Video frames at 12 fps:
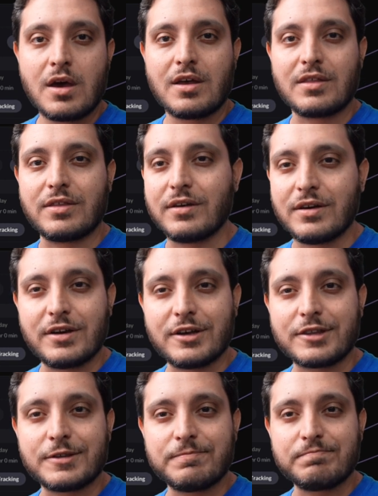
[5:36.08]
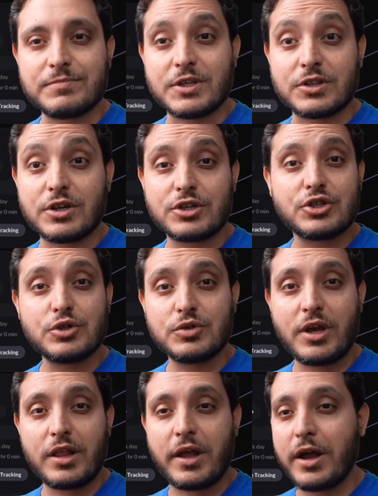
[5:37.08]
The third tool
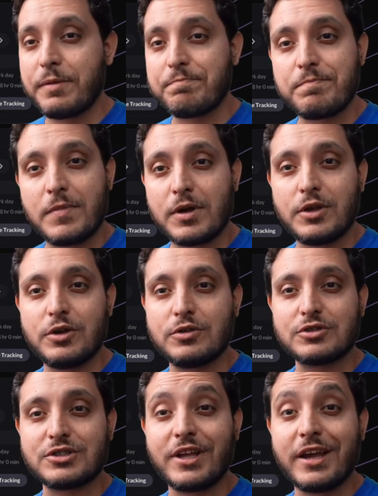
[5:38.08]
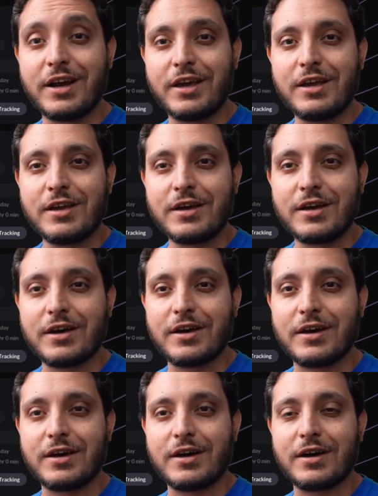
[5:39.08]
that I use daily,
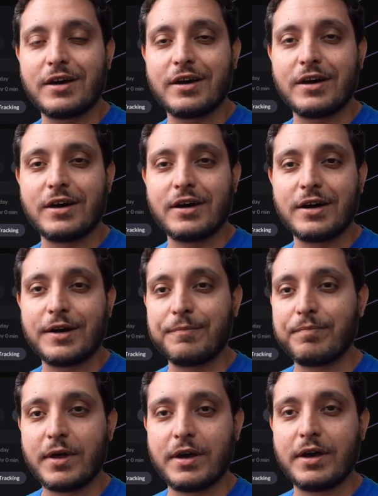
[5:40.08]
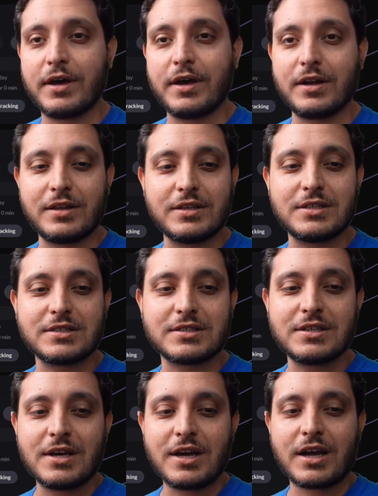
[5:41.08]
and this
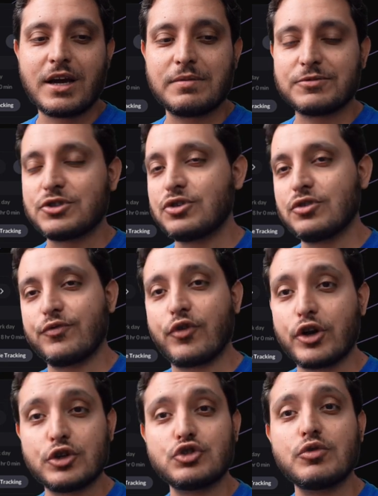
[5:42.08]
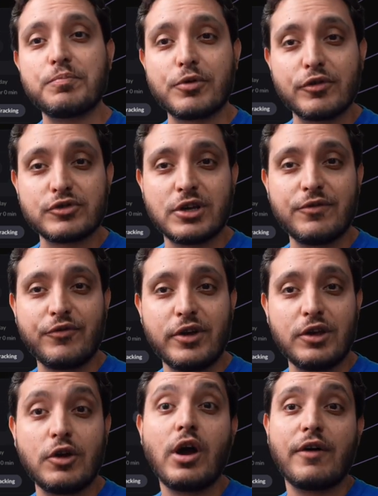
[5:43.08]
is for you to improve
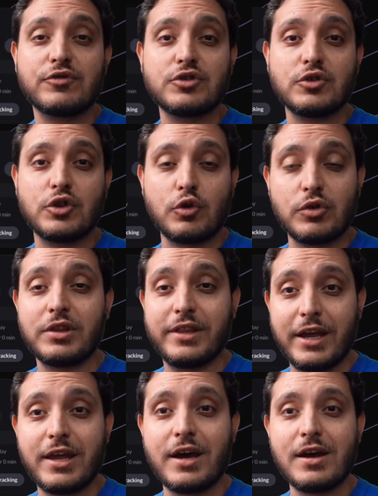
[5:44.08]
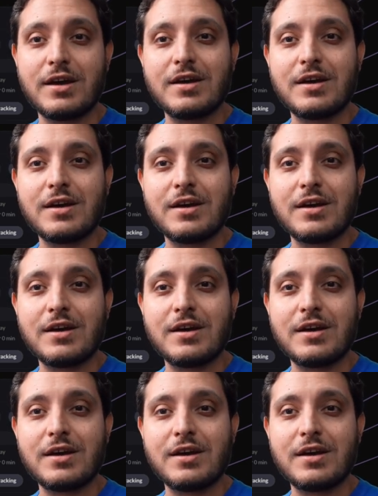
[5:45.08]
something, you have to know the data